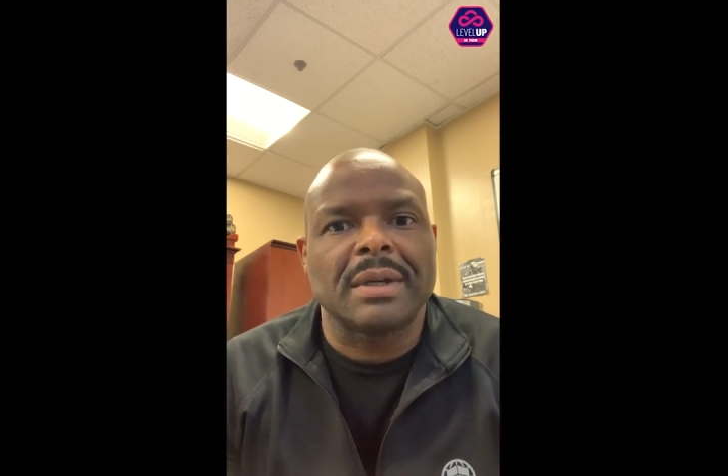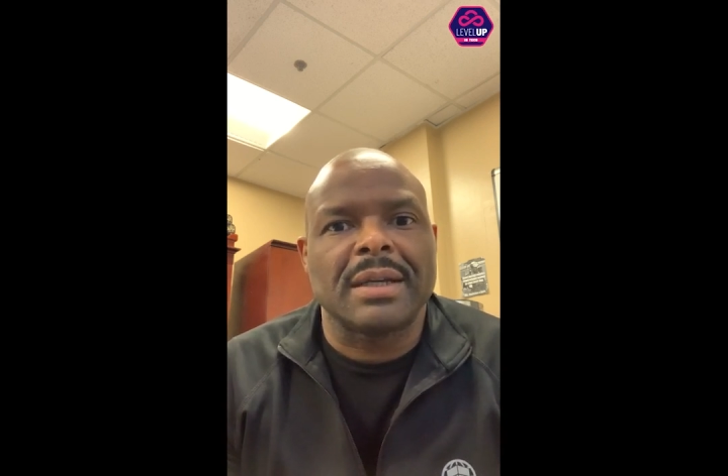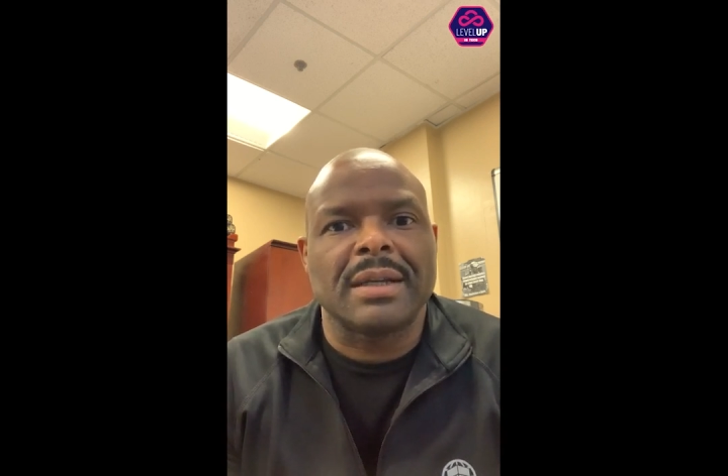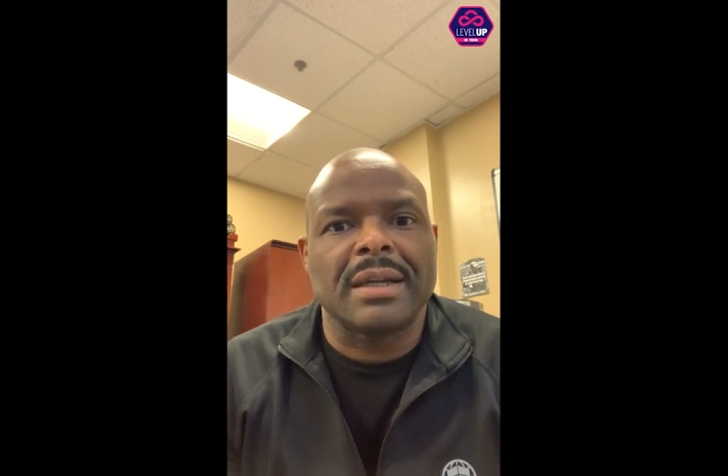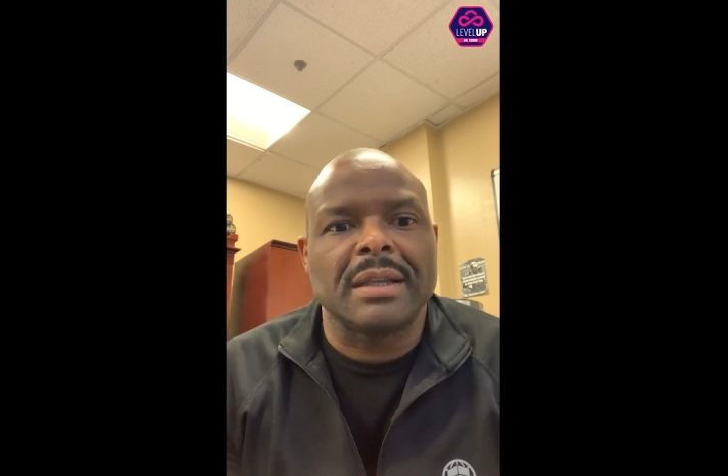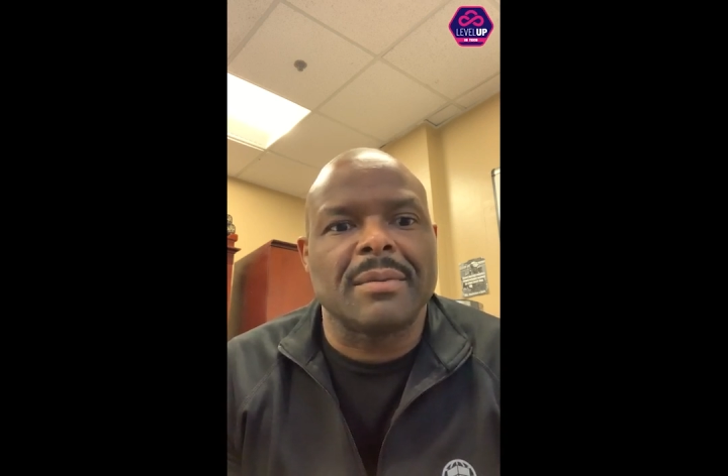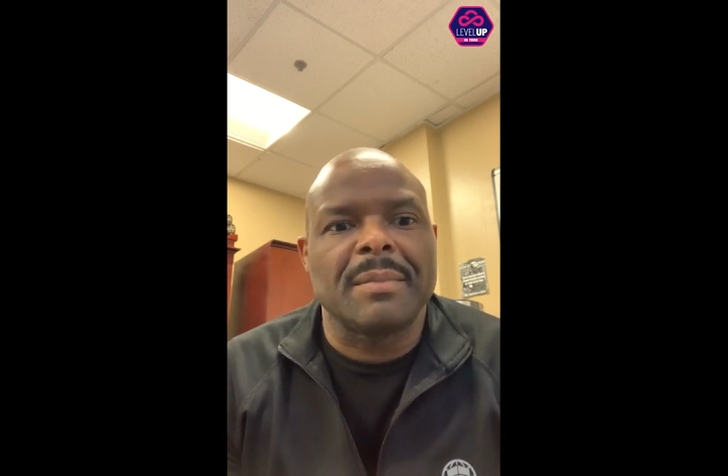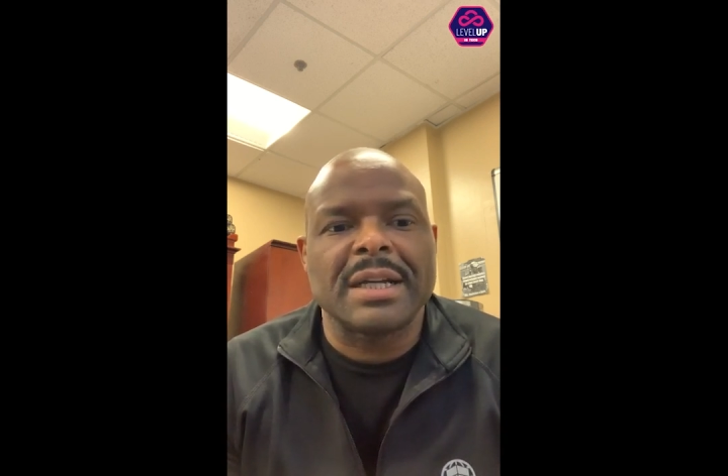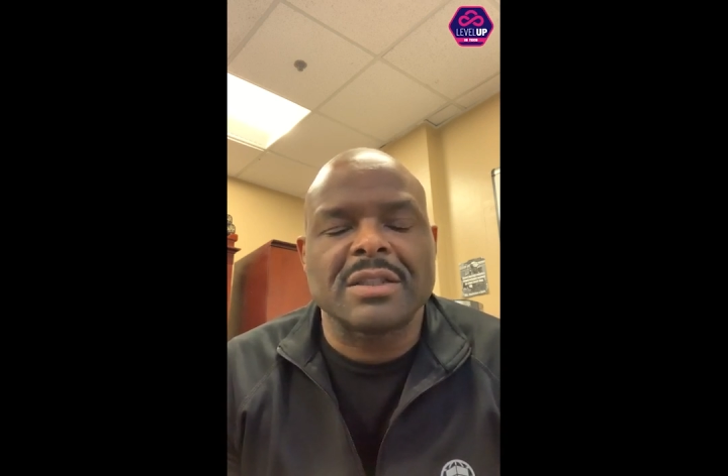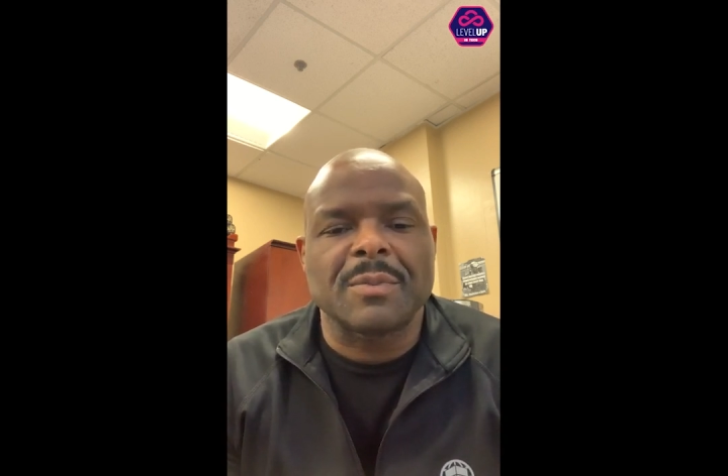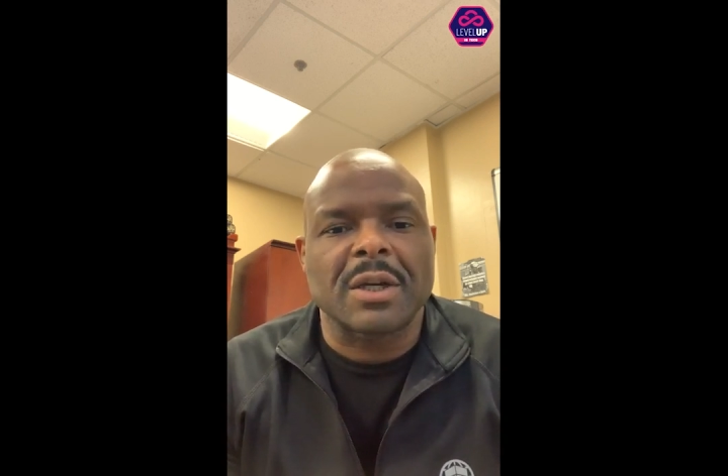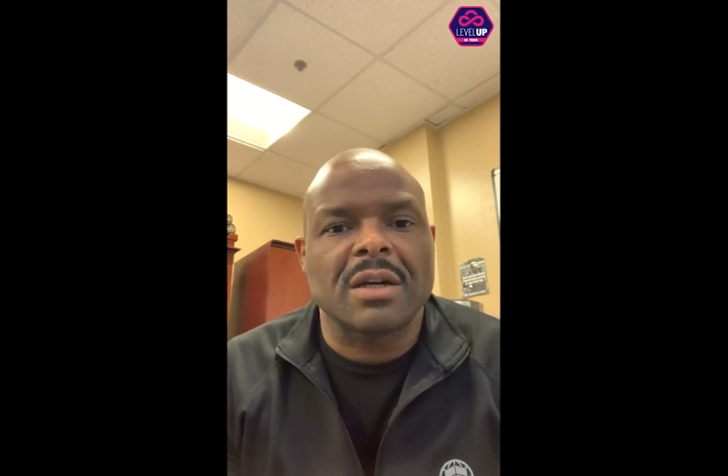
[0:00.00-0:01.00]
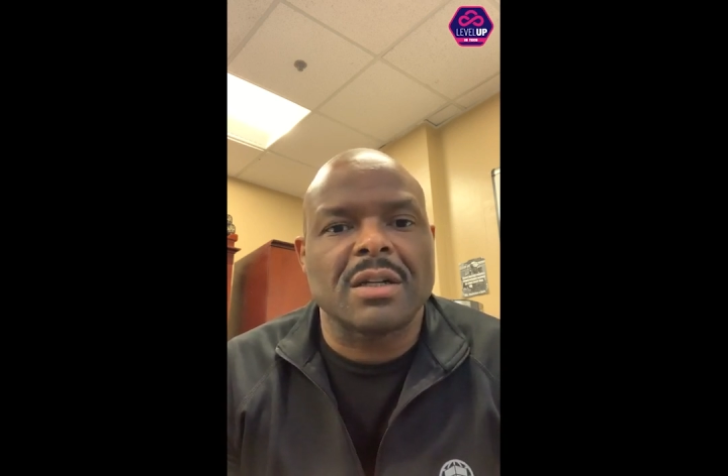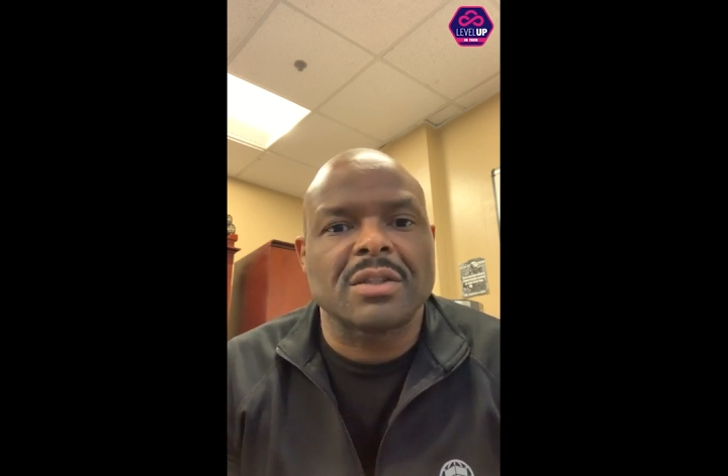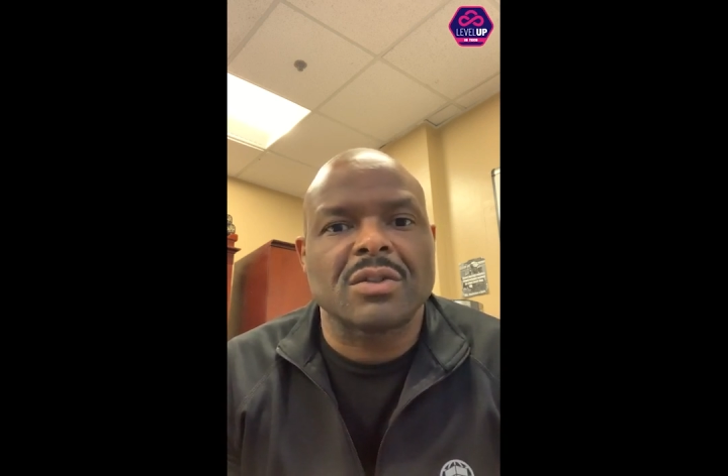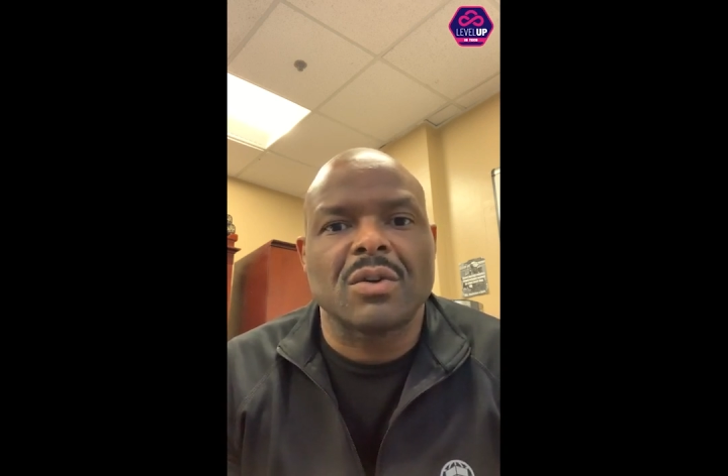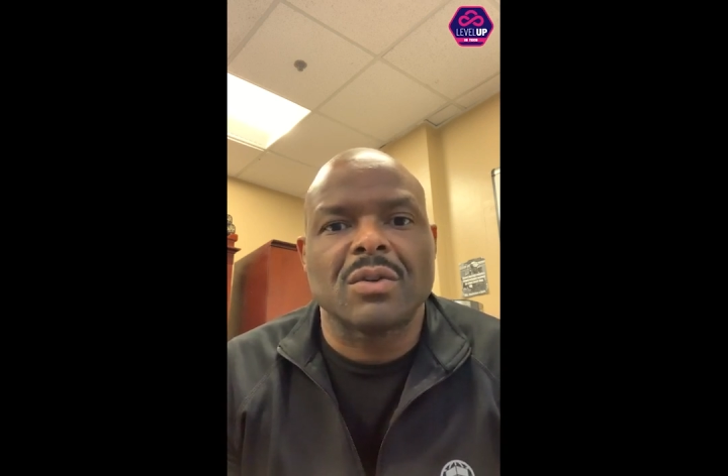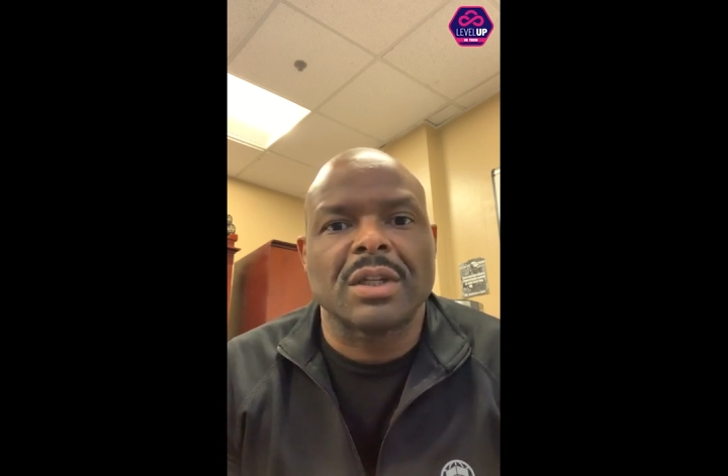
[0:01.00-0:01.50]
in, in, the management
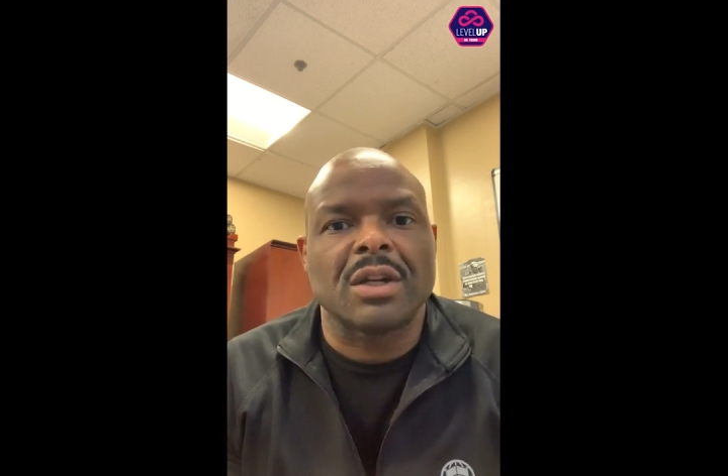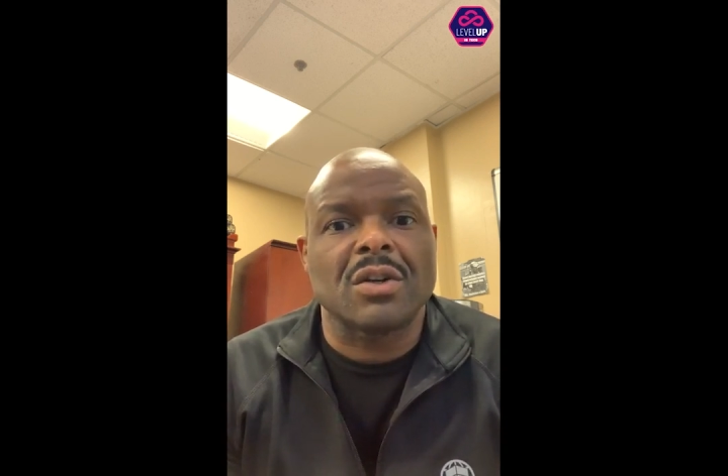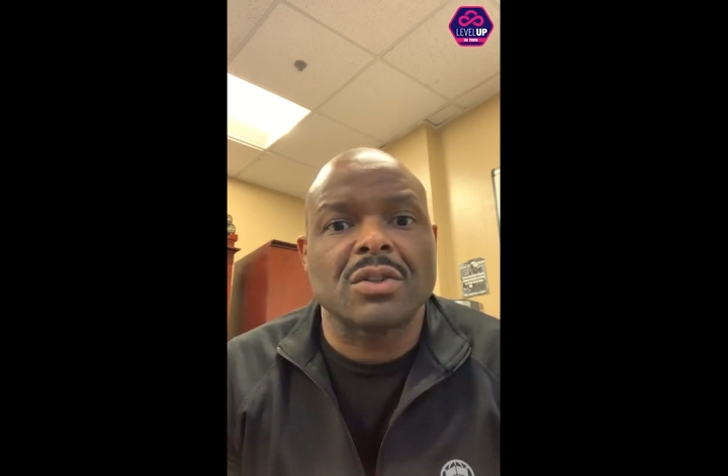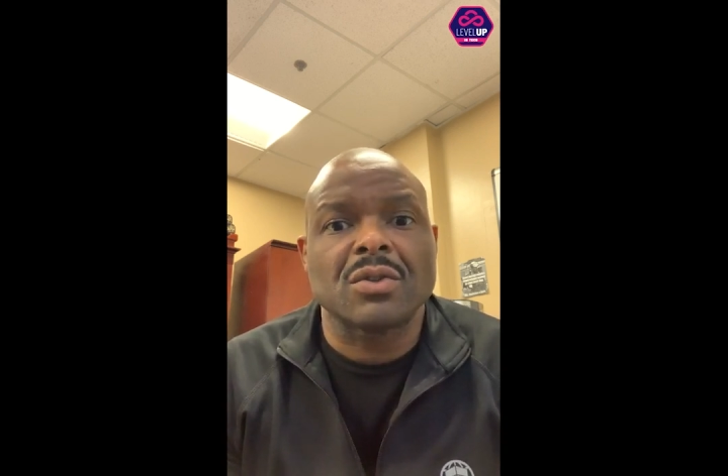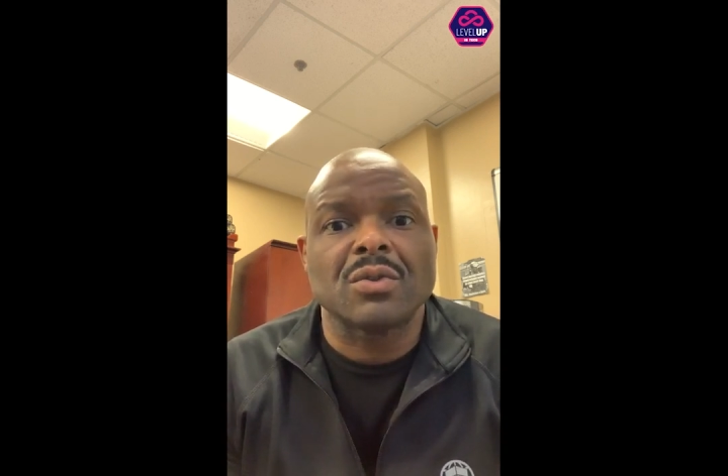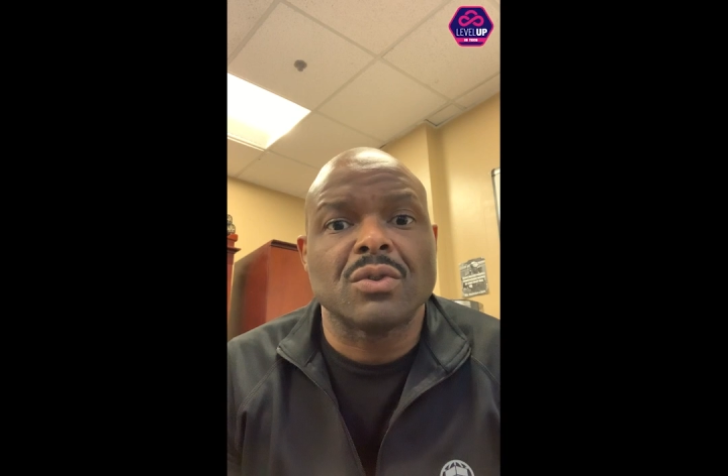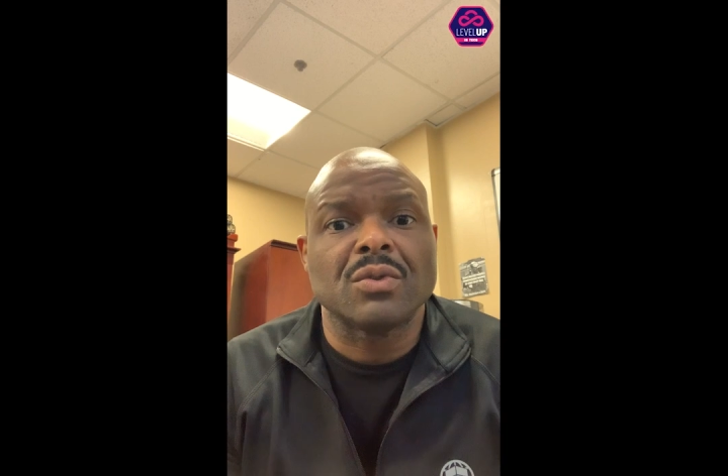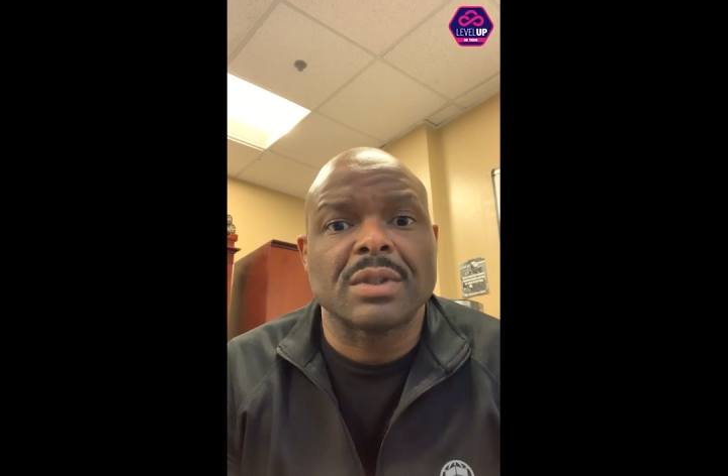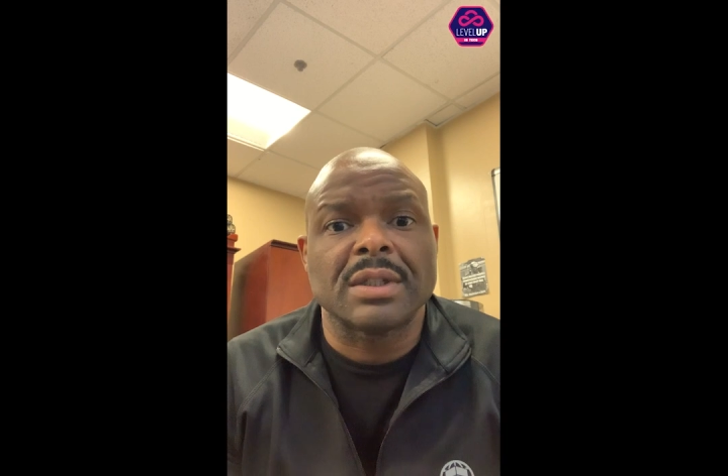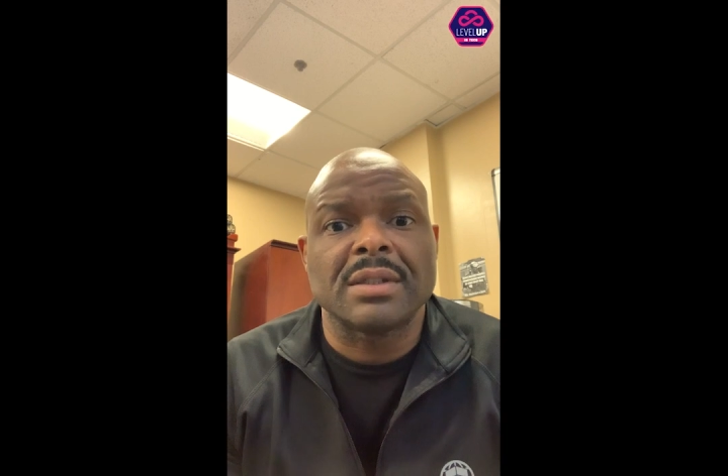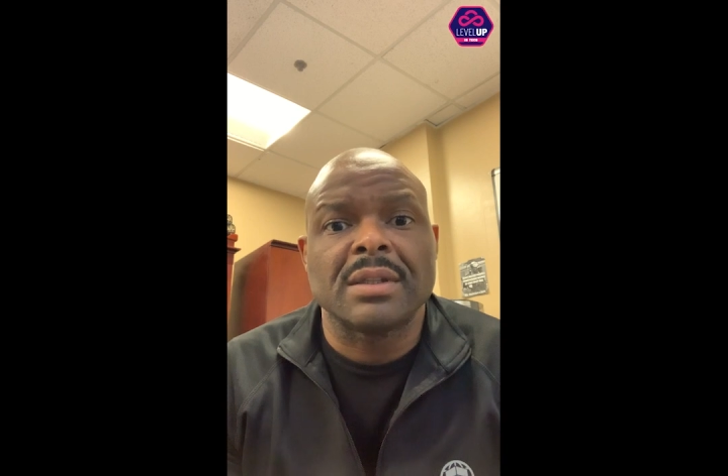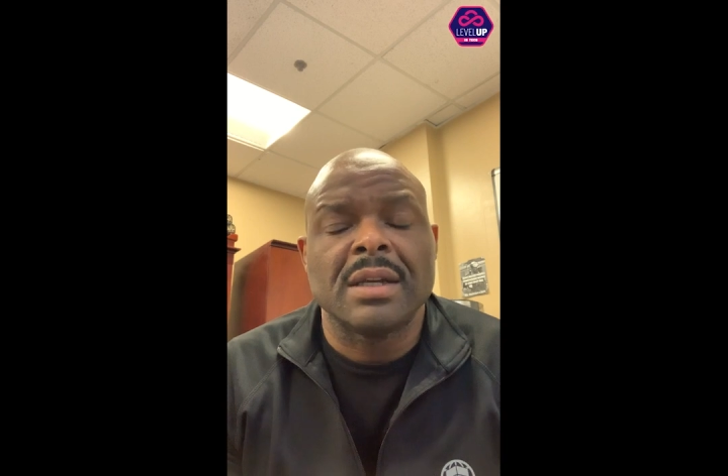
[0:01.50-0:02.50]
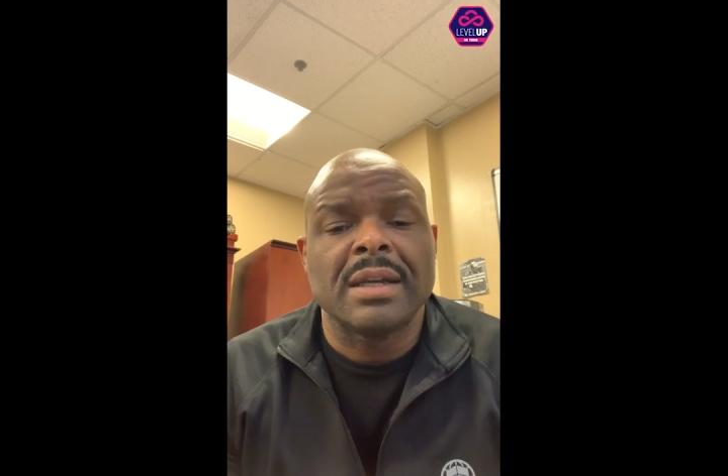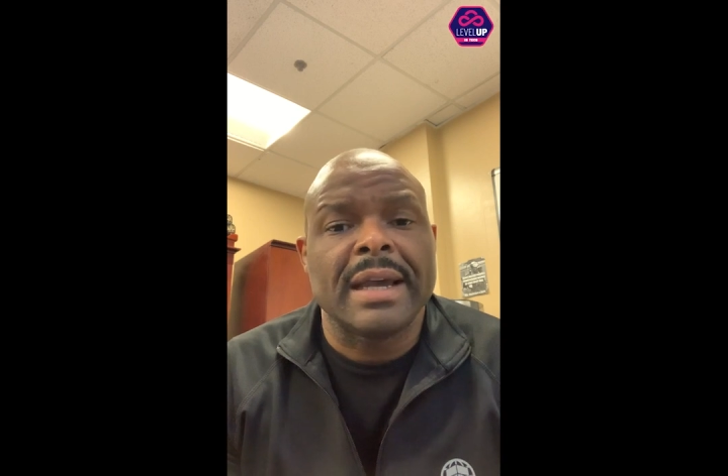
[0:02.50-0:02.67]
console and also using